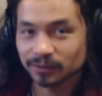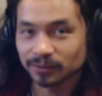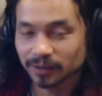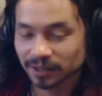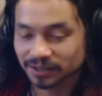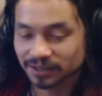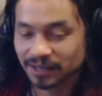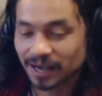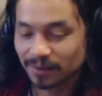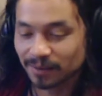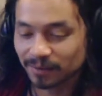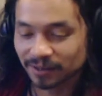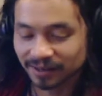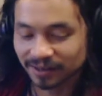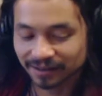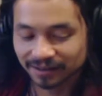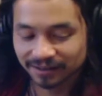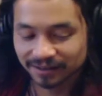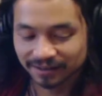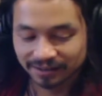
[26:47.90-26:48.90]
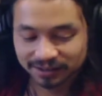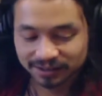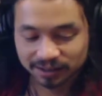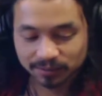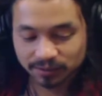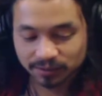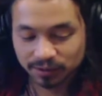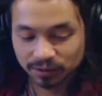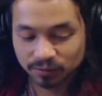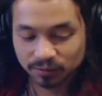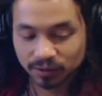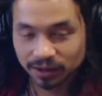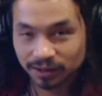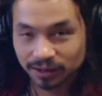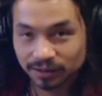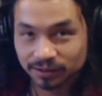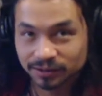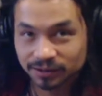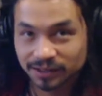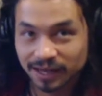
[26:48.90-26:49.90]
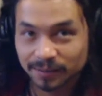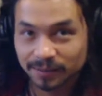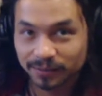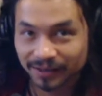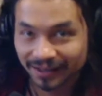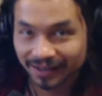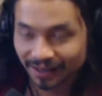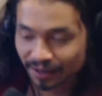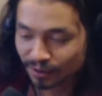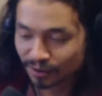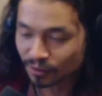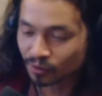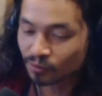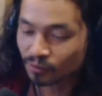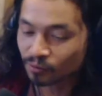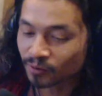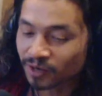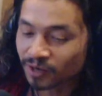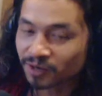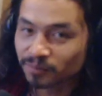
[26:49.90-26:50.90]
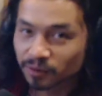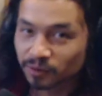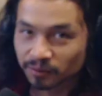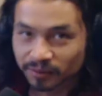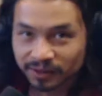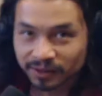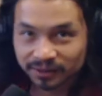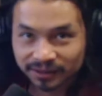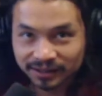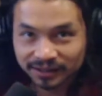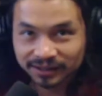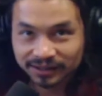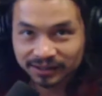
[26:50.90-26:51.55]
that's happening, something you want to know that's happening, the Rickmobile is